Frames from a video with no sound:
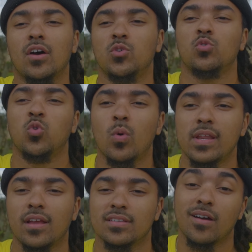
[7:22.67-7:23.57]
I'll do a
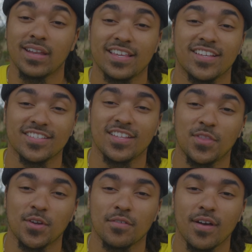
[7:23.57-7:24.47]
20 because I don't like 16 to
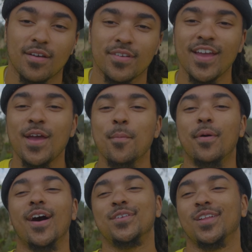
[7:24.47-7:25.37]
35, but
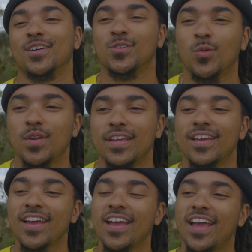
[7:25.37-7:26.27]
I'll do like a 20.
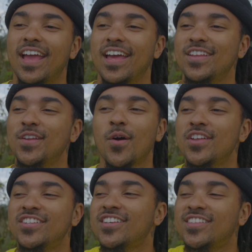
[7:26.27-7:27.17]
And you know,
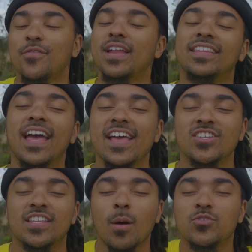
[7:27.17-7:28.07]
it's just stuff like that. It
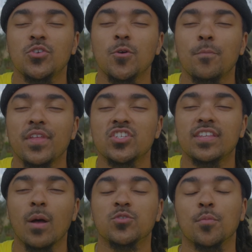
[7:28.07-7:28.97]
just helps you, it just
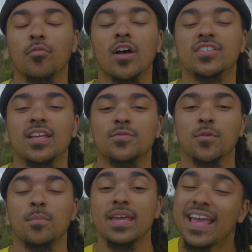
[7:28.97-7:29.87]
helps the process for
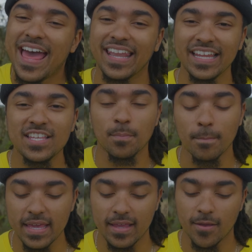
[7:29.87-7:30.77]
me, at least
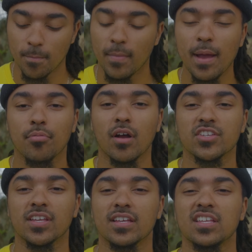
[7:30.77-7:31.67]
my
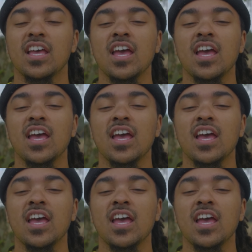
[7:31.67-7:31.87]
process.